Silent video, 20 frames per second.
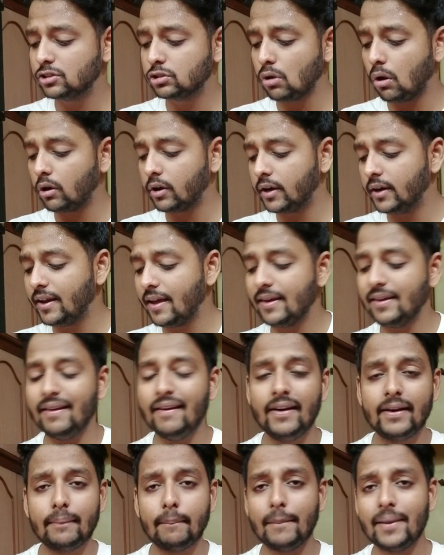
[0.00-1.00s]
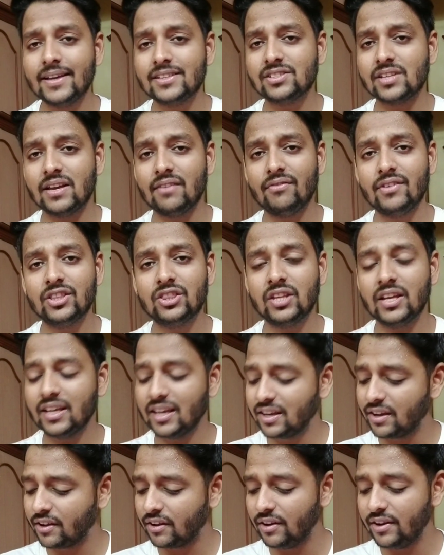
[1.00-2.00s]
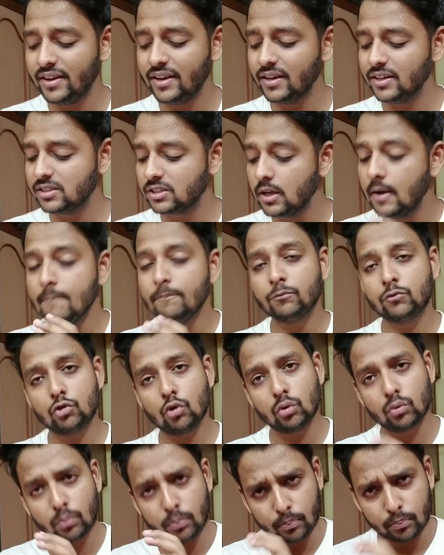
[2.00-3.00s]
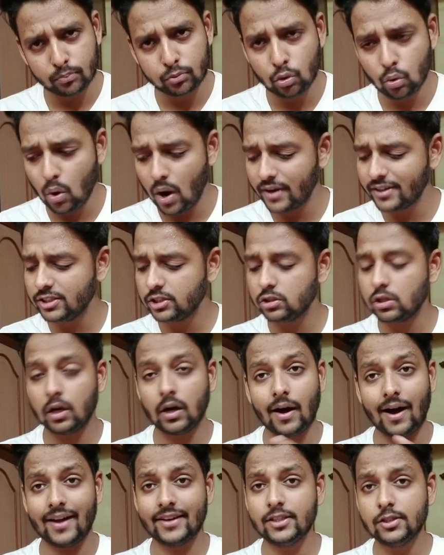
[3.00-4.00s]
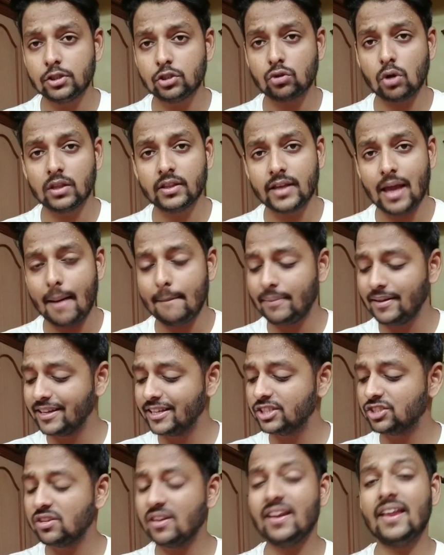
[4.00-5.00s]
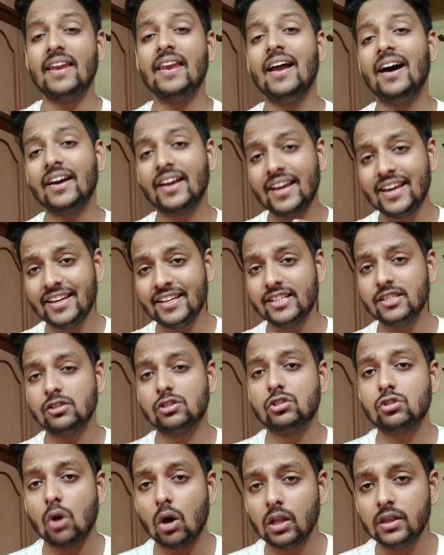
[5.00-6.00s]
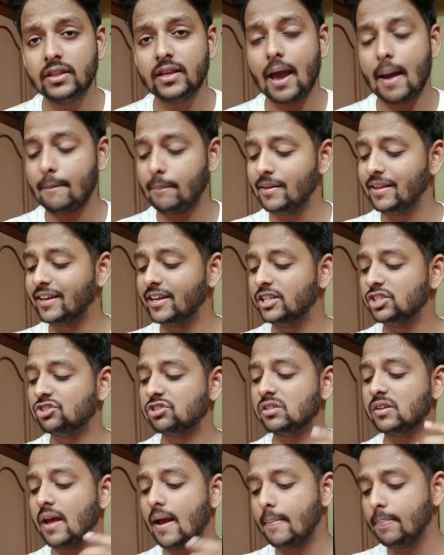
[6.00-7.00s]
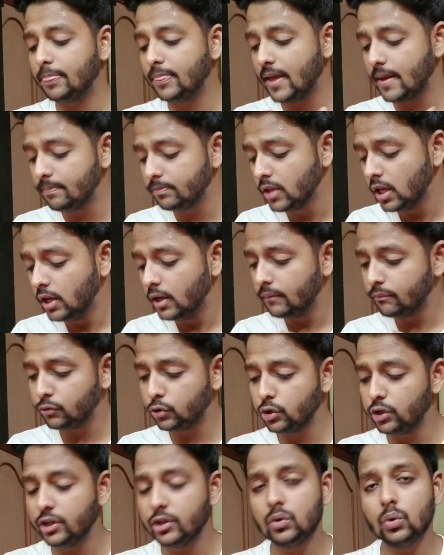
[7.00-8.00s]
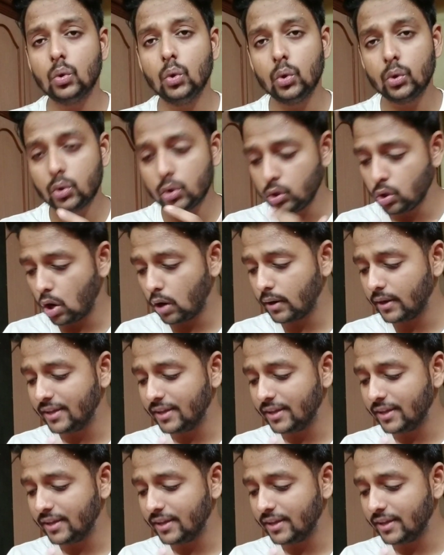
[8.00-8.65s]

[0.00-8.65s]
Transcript: sorted and it makes everything clear. So do uninstall the application and again install the application, and then you need to go to your